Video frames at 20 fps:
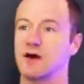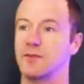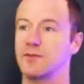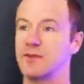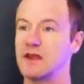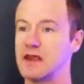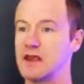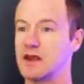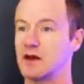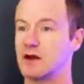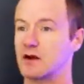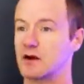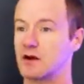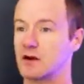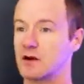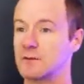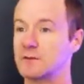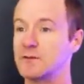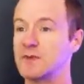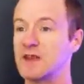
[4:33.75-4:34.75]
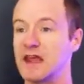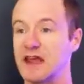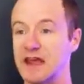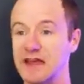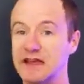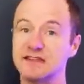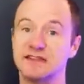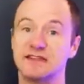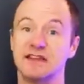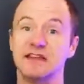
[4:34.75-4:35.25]
up here
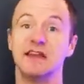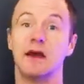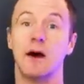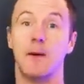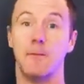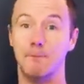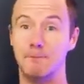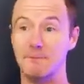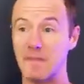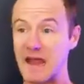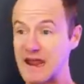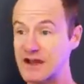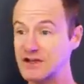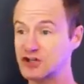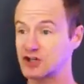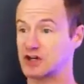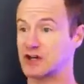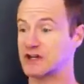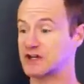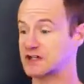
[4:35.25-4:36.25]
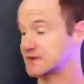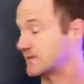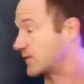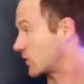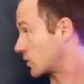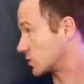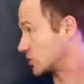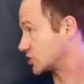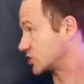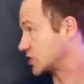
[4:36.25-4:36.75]
is the matrix
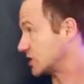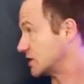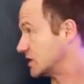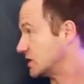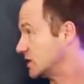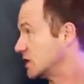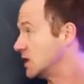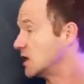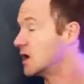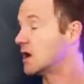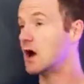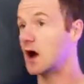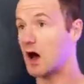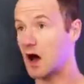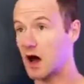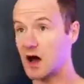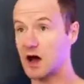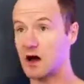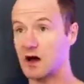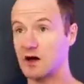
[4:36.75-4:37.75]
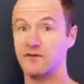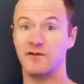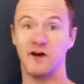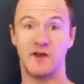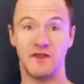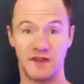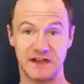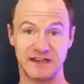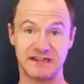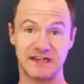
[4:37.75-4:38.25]
version of
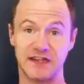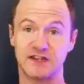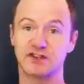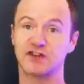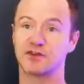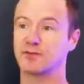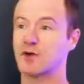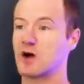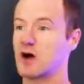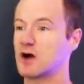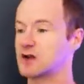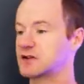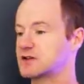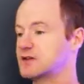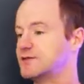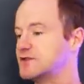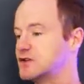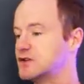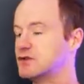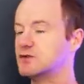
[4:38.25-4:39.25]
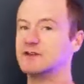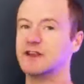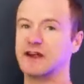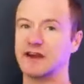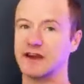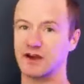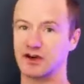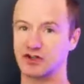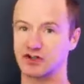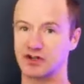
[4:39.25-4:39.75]
the tensor product of two
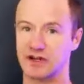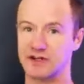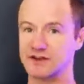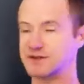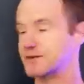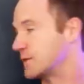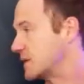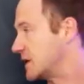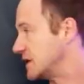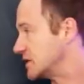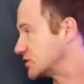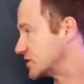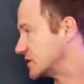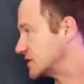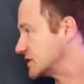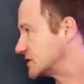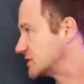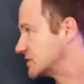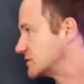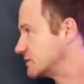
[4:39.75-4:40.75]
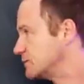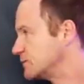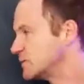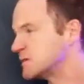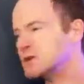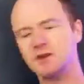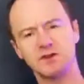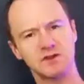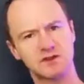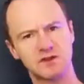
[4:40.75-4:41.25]
linear transformations.
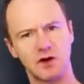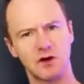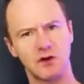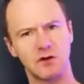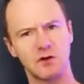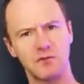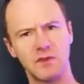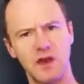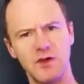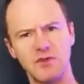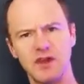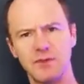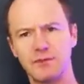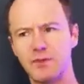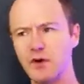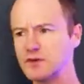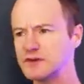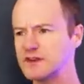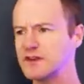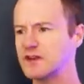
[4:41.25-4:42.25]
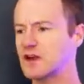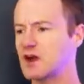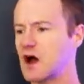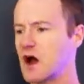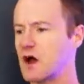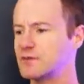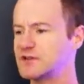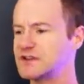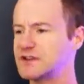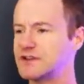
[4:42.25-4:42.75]
So maybe post in the
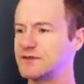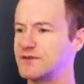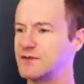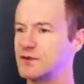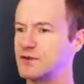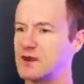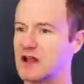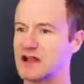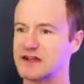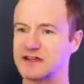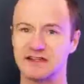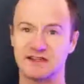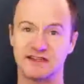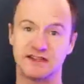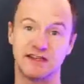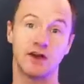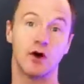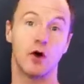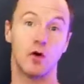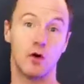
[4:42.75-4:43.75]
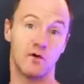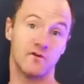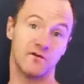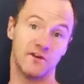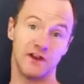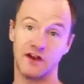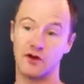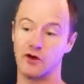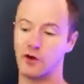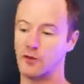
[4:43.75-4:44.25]
comments if you'd like to see a whole
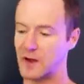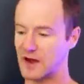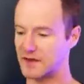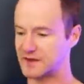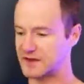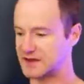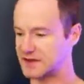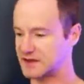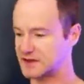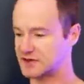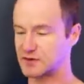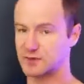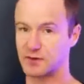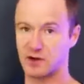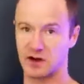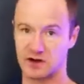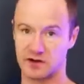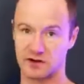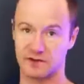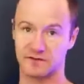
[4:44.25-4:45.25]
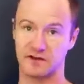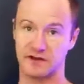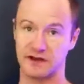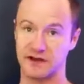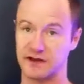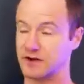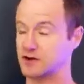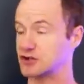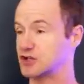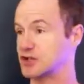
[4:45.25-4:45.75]
video about the tensor product of
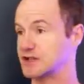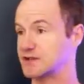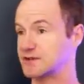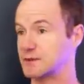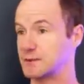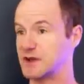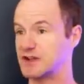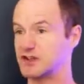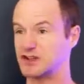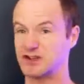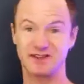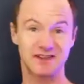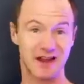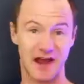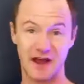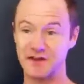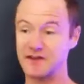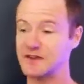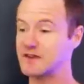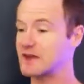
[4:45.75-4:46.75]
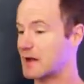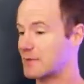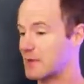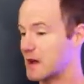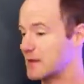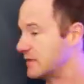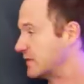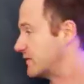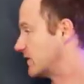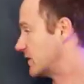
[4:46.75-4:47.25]
linear transformations. I think that
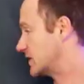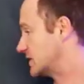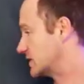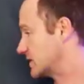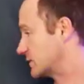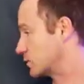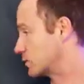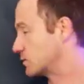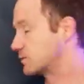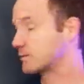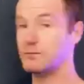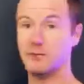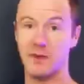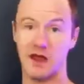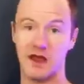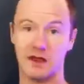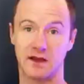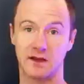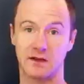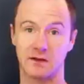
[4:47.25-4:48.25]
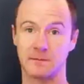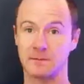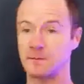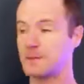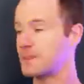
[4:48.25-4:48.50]
might be fun to make.